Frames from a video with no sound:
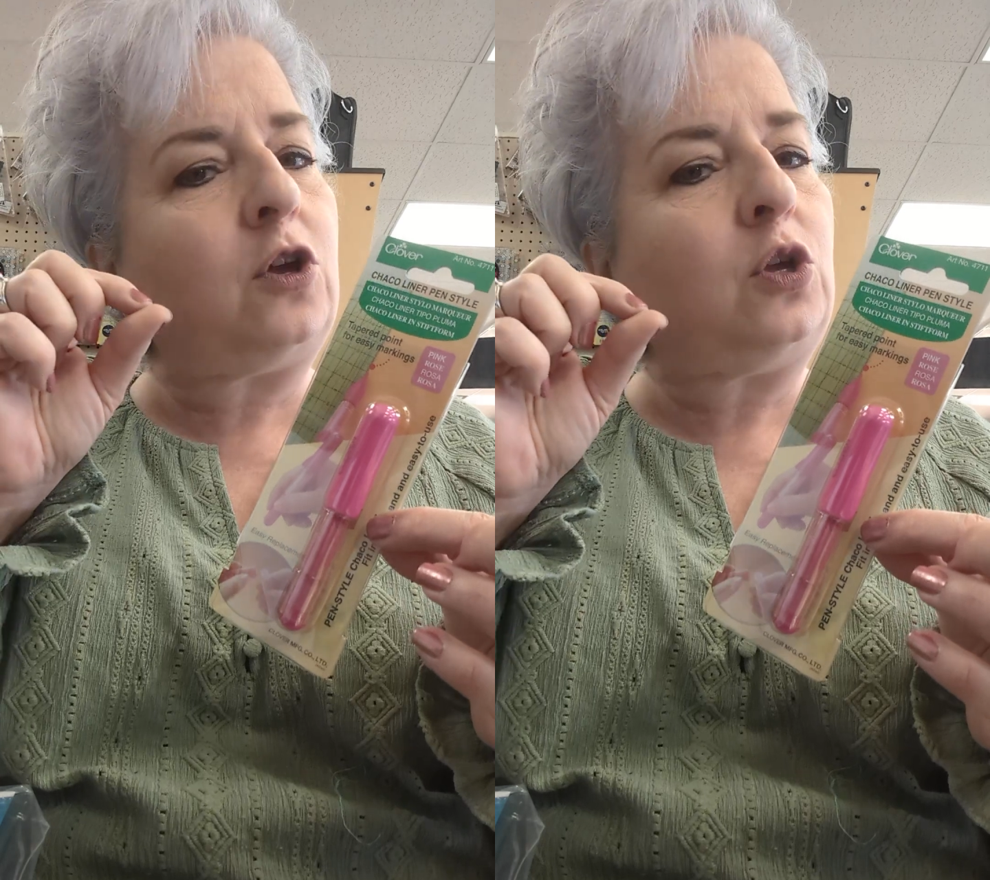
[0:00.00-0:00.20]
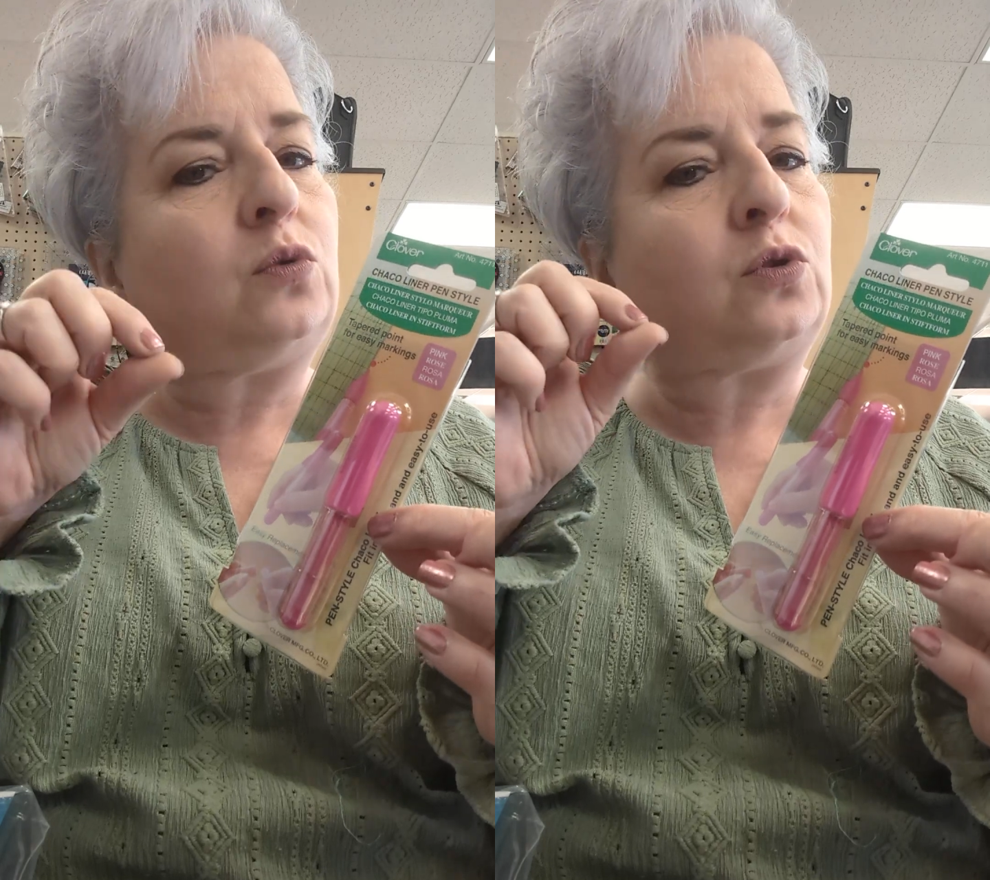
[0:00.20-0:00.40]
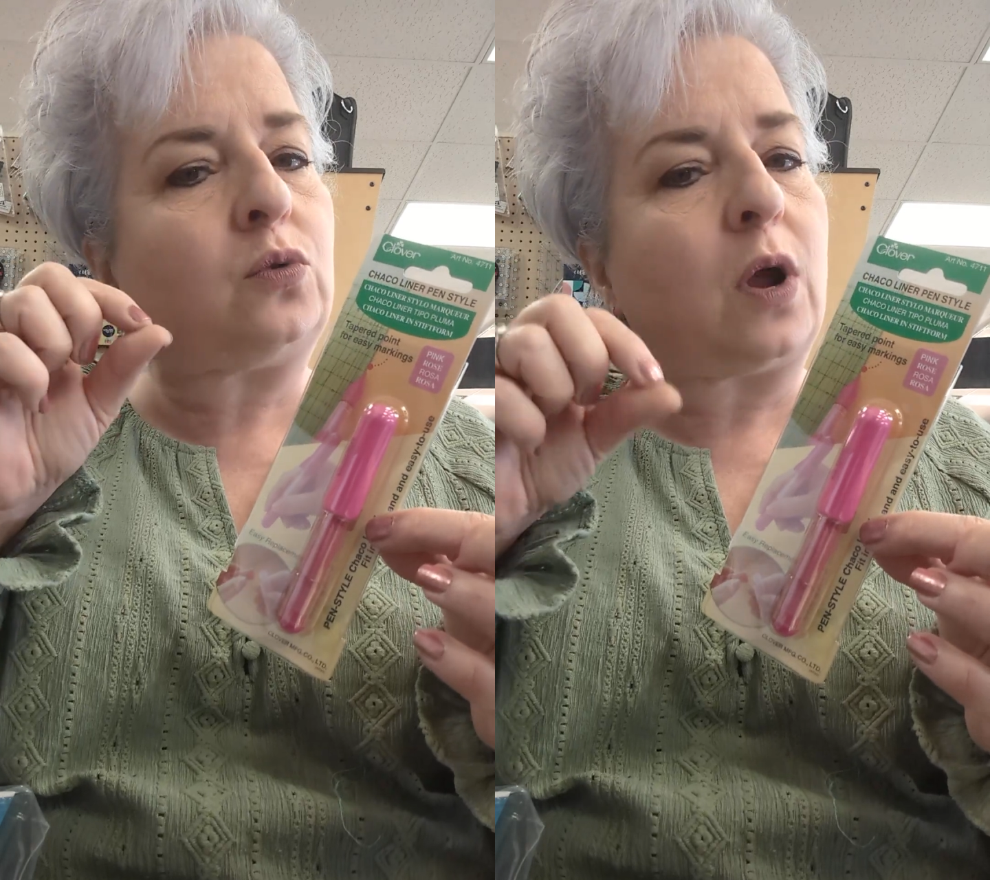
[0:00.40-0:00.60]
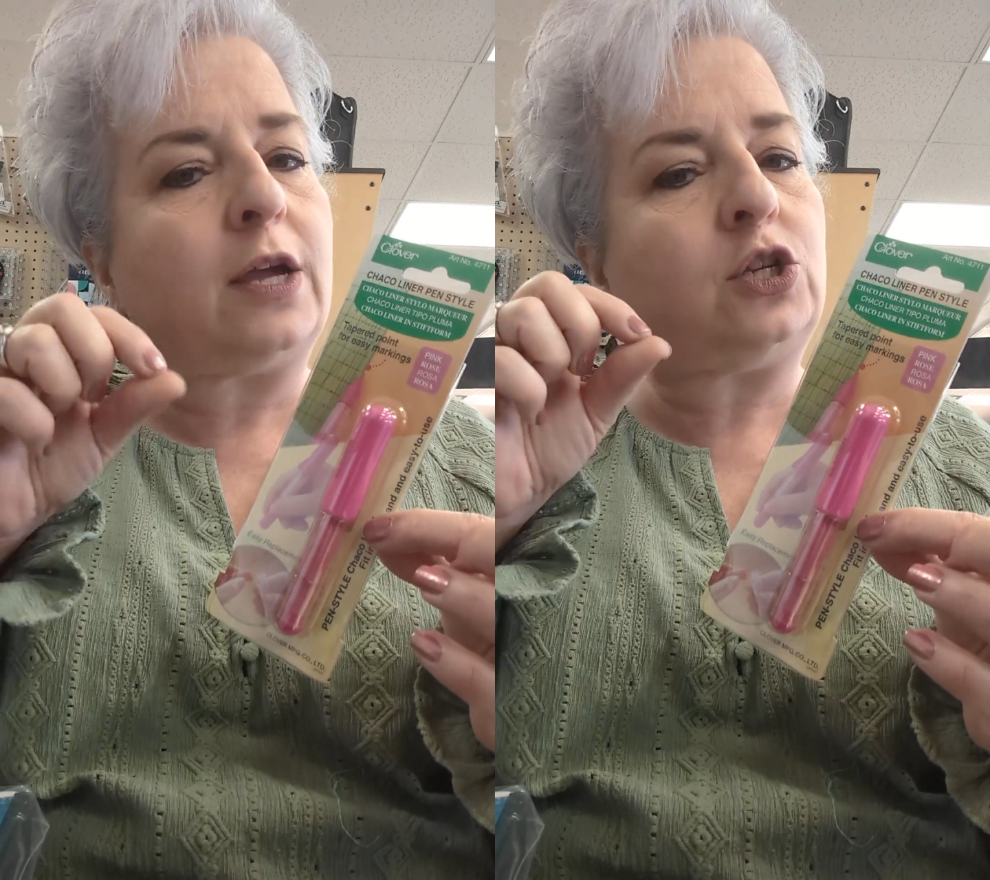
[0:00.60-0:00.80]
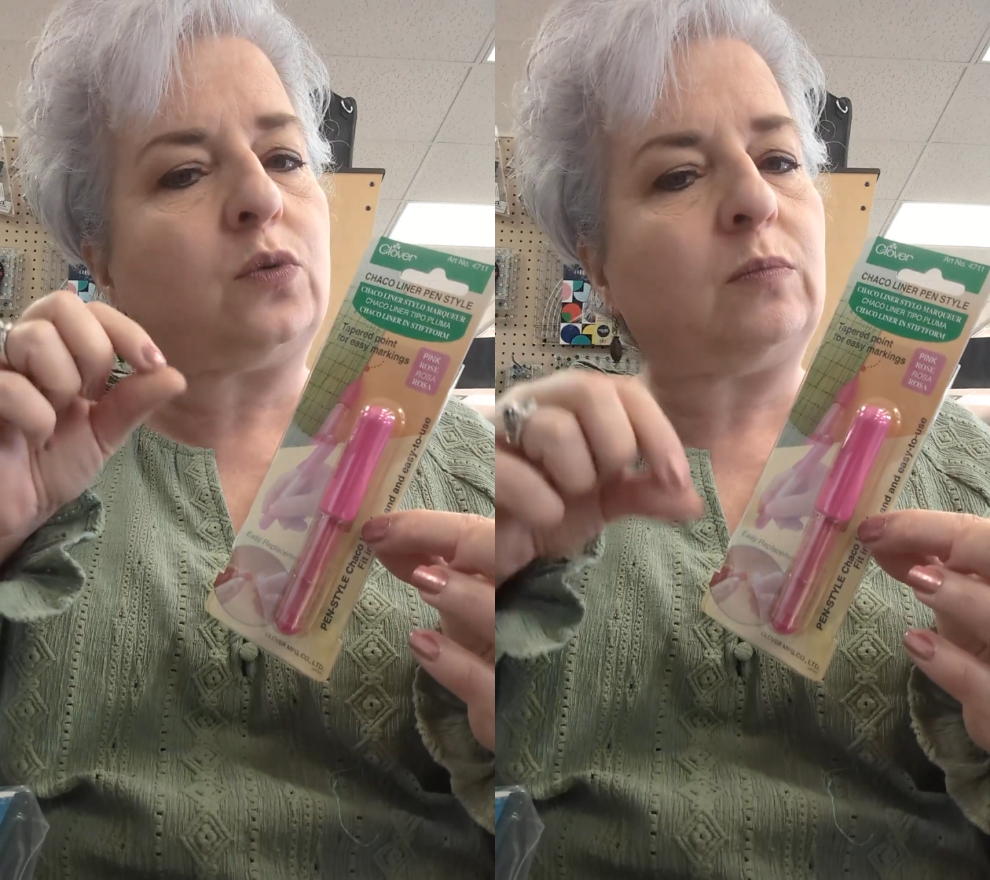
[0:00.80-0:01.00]
you
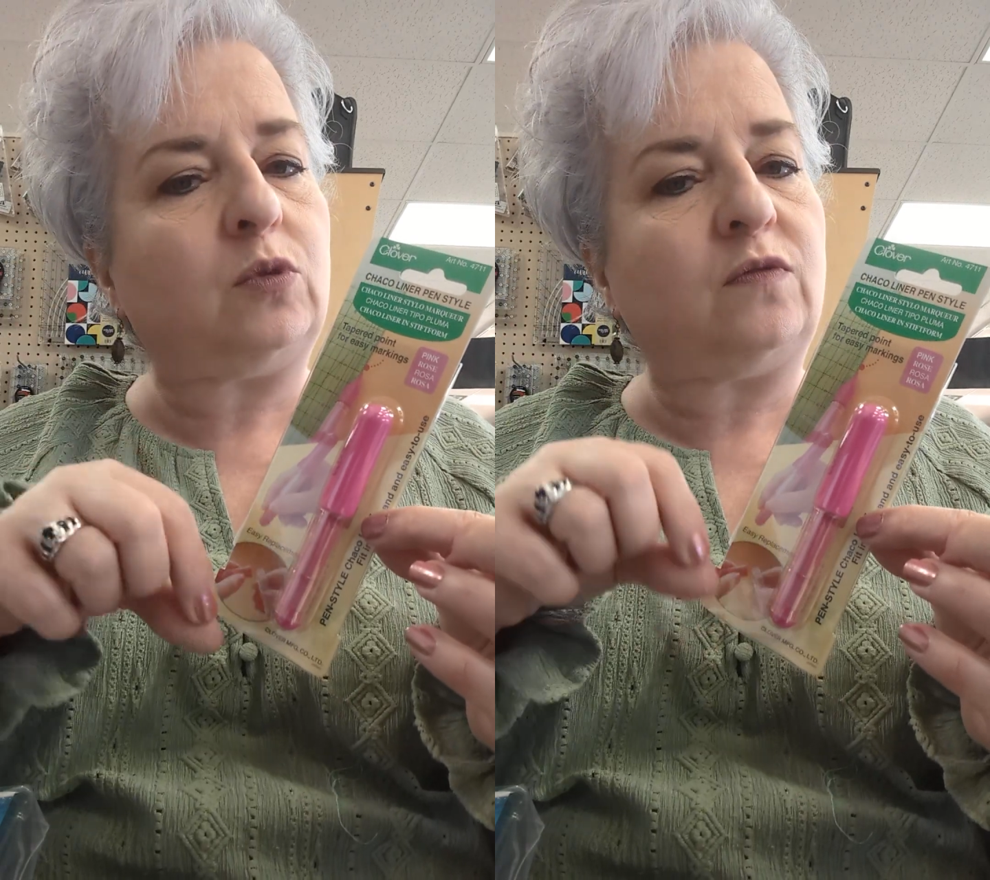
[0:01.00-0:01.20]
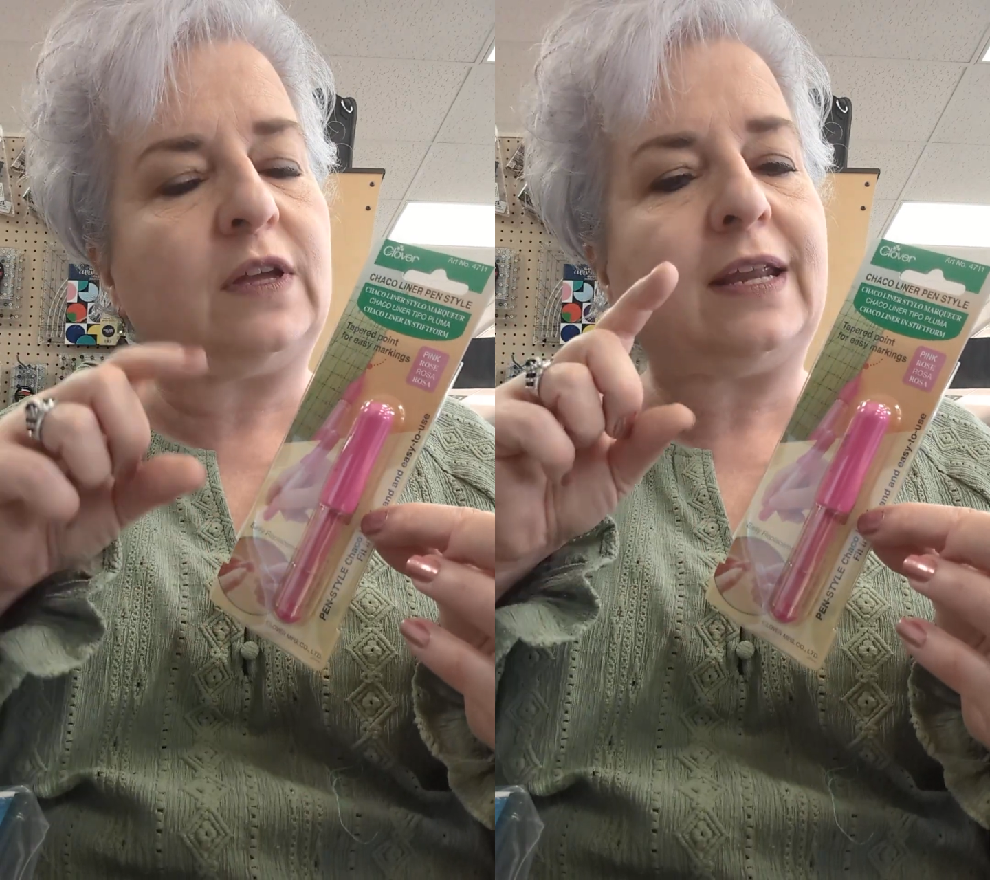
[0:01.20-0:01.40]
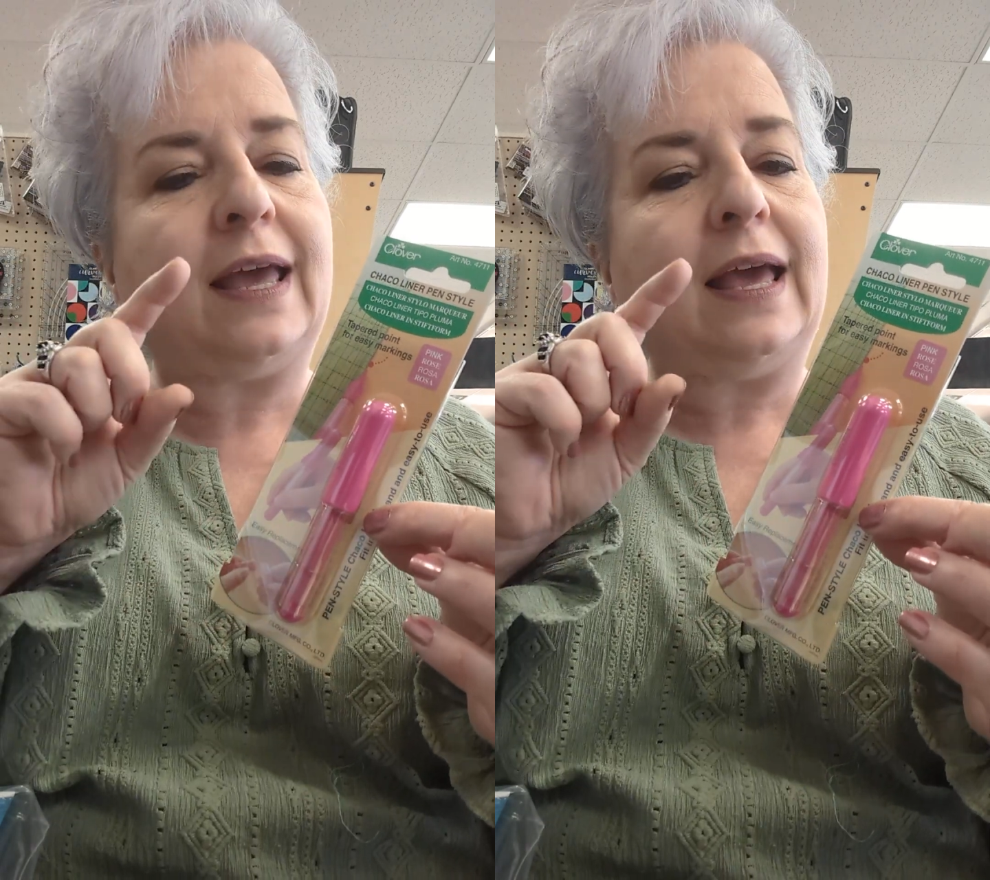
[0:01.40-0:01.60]
try to remove it